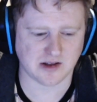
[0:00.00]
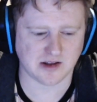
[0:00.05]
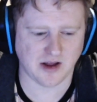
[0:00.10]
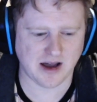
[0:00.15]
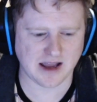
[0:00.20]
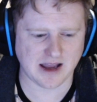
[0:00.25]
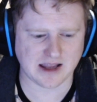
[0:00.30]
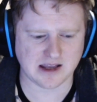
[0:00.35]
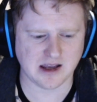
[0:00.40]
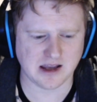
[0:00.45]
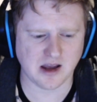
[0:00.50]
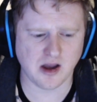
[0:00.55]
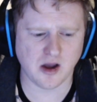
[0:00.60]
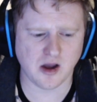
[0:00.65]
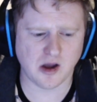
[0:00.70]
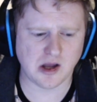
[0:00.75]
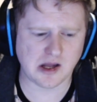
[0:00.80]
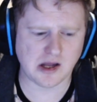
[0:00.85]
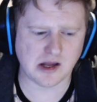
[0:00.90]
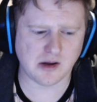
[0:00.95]
like
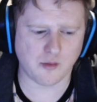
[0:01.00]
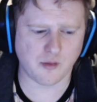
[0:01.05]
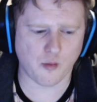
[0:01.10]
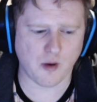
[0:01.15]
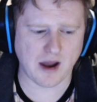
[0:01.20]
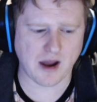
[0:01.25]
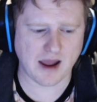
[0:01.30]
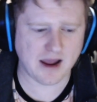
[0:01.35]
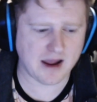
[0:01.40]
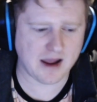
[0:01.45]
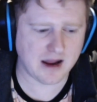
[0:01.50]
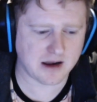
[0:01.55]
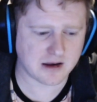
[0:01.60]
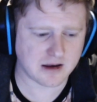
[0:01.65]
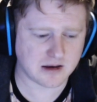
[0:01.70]
when